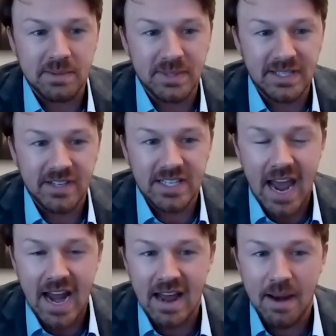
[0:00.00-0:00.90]
specific to
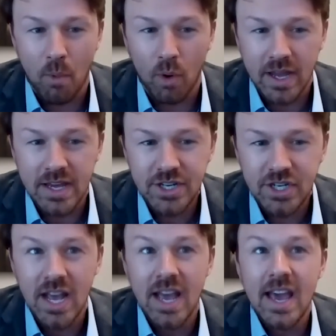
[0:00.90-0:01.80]
A&N
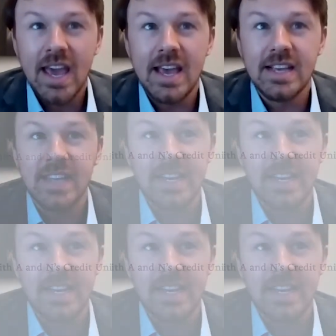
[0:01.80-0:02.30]
Mortgage, is